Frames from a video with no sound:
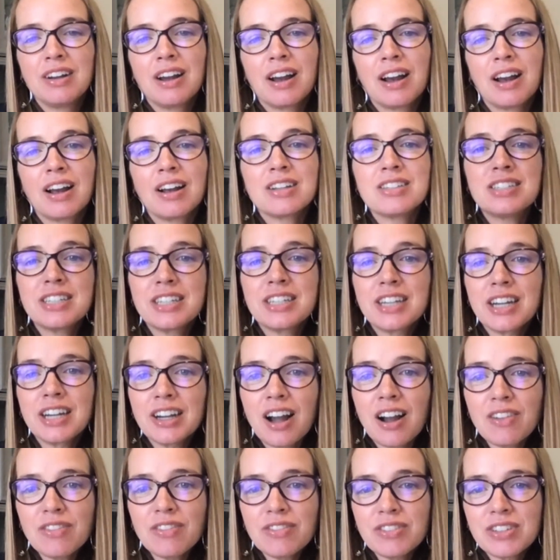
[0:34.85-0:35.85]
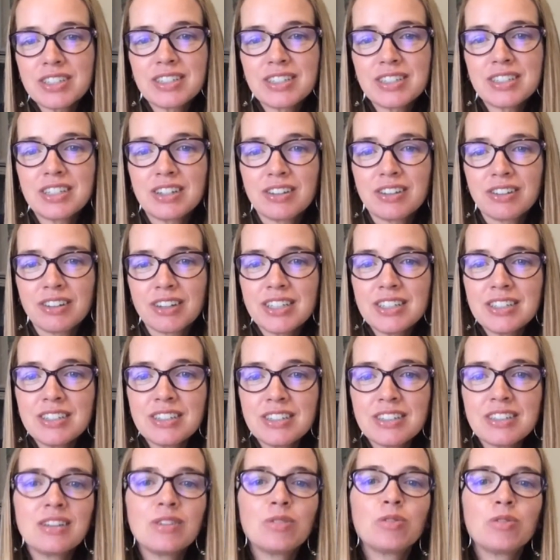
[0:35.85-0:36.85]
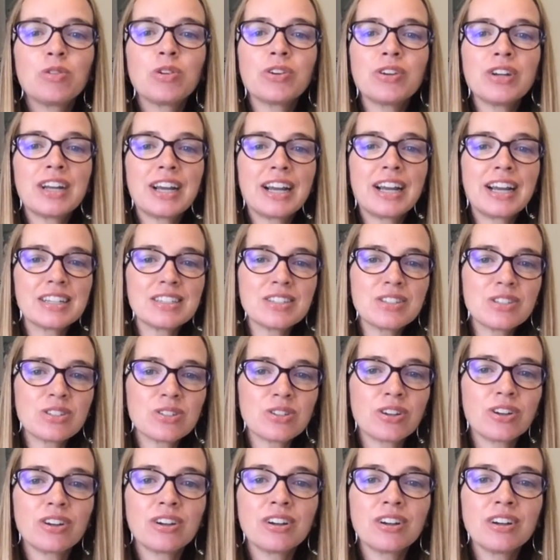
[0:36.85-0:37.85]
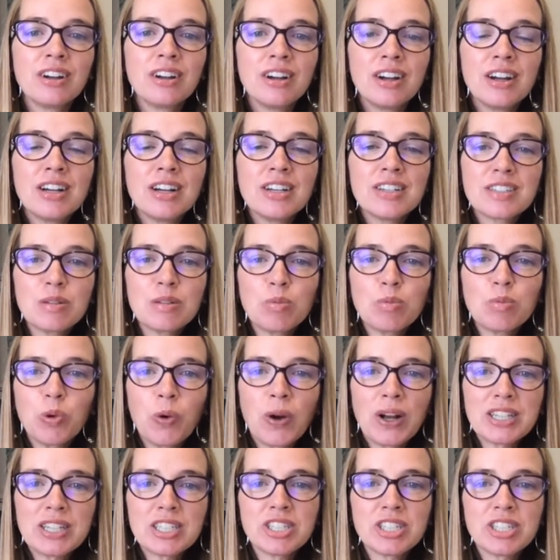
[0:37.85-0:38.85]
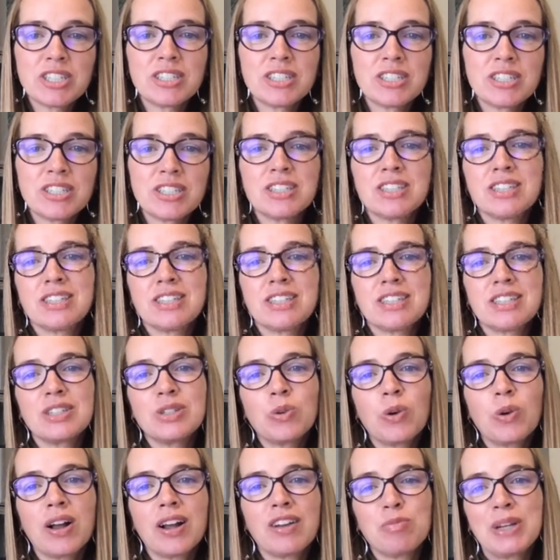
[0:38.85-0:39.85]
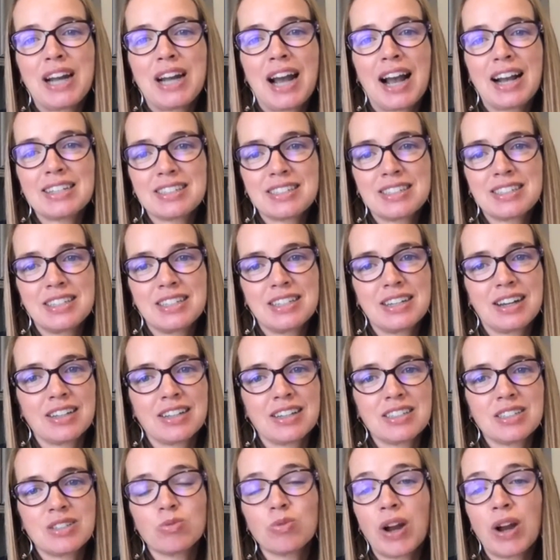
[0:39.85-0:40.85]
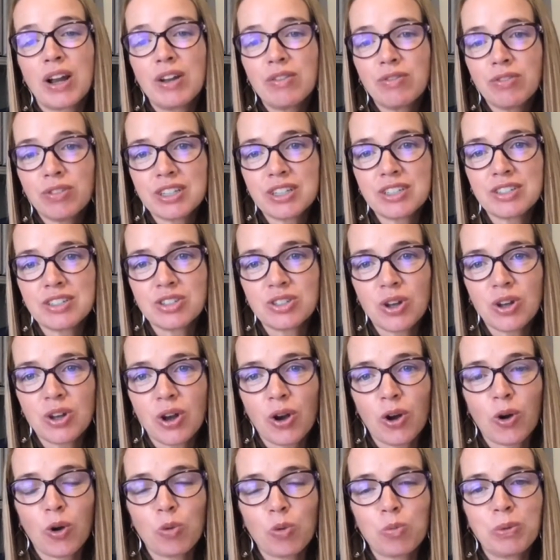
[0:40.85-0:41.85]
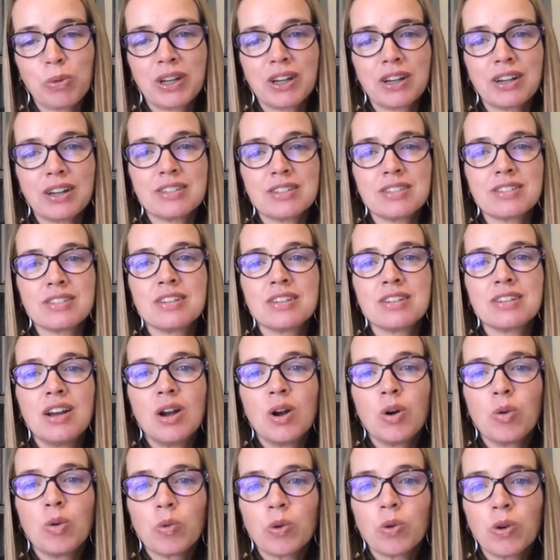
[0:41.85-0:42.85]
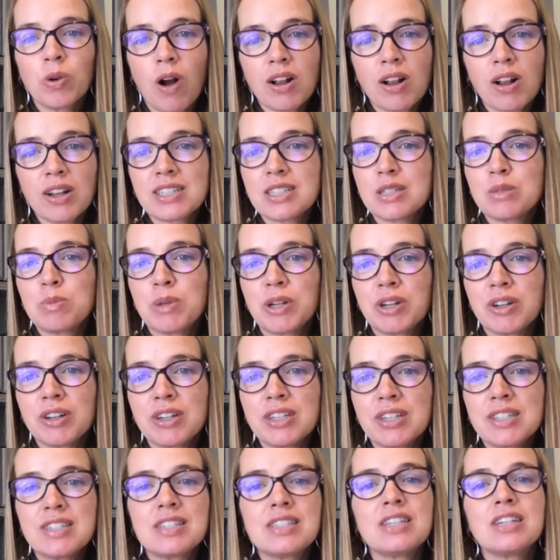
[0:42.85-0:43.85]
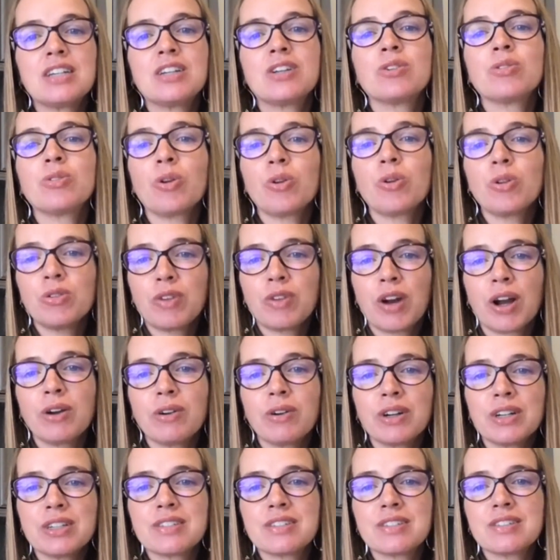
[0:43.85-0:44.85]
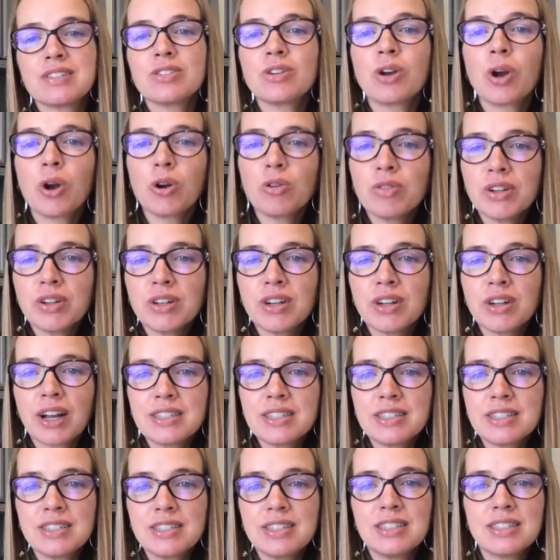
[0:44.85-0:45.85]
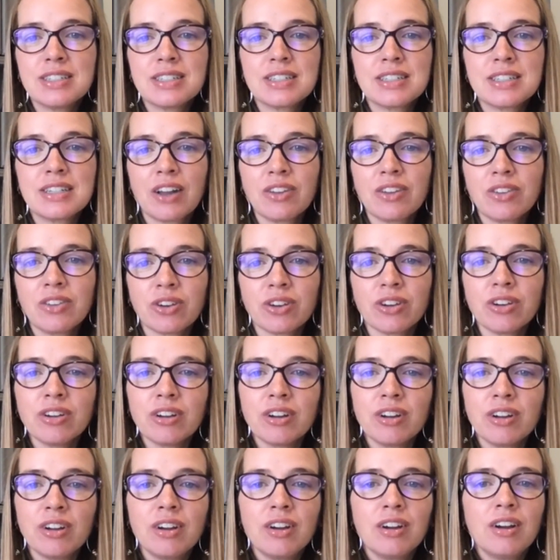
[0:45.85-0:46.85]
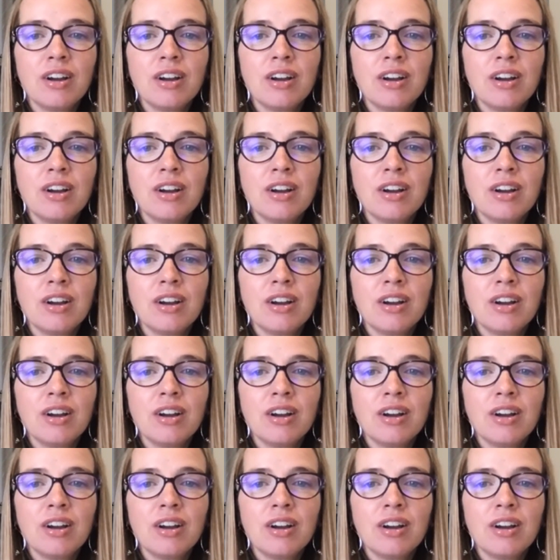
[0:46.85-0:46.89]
To kick off this series, we're going to answer some questions that you all have been asking us, rightfully so, because we're all experiencing coronavirus and COVID-19 together.